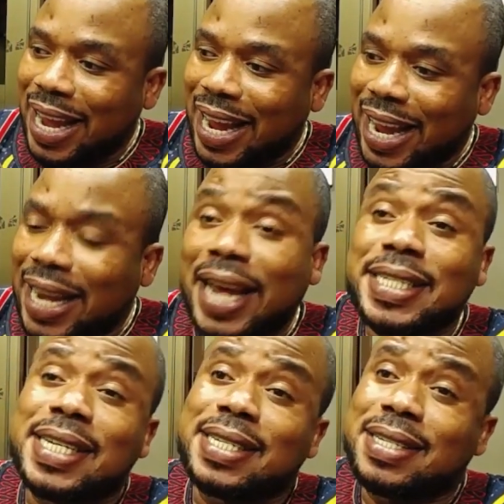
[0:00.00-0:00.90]

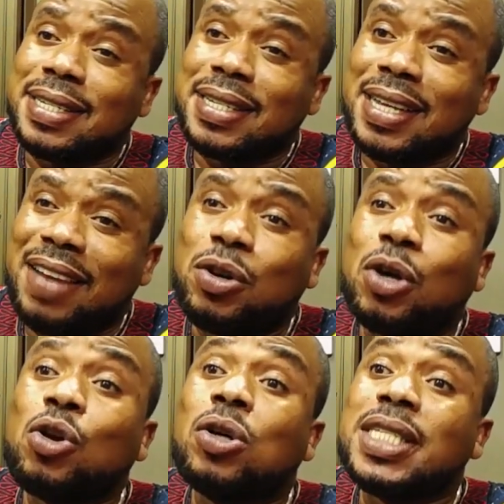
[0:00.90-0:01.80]
elections have
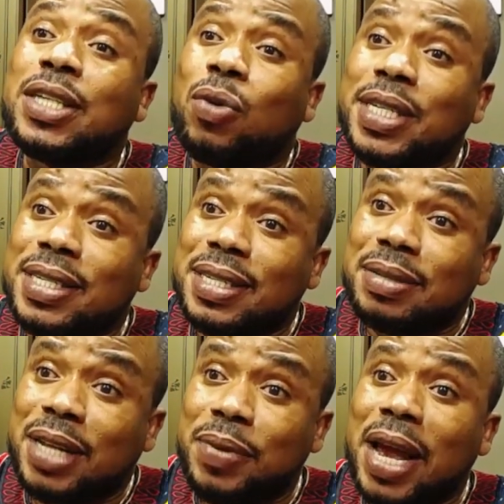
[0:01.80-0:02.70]
got consequences.
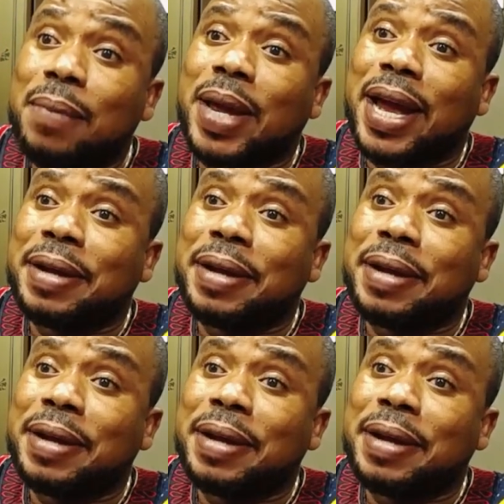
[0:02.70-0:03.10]
Mm-hmm. Maybe I may can.